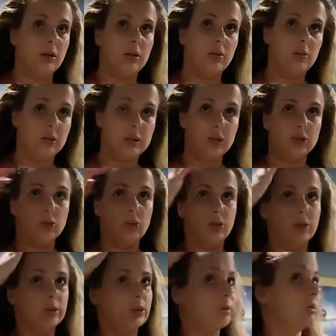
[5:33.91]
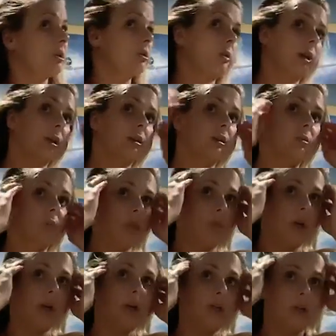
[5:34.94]
essential oils and amino acid
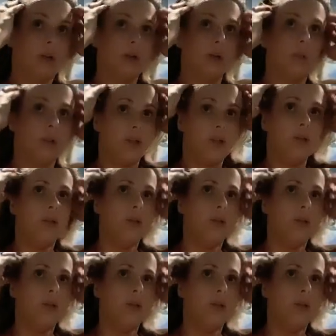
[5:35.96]
proprietary blend.